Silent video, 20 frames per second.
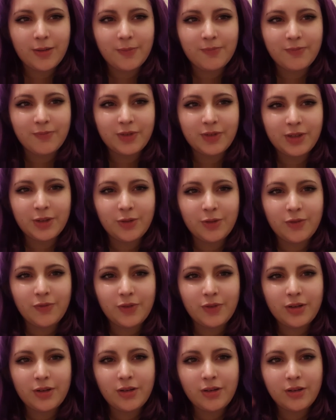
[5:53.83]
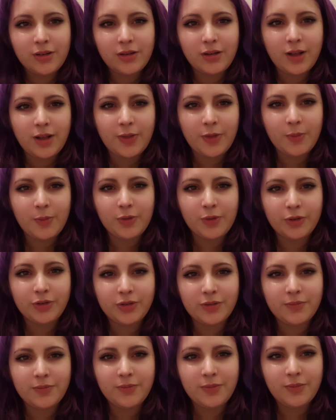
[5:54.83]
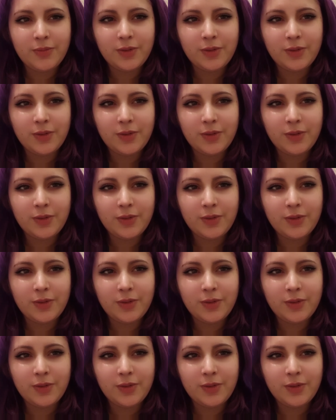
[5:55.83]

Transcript: silver at the bottom.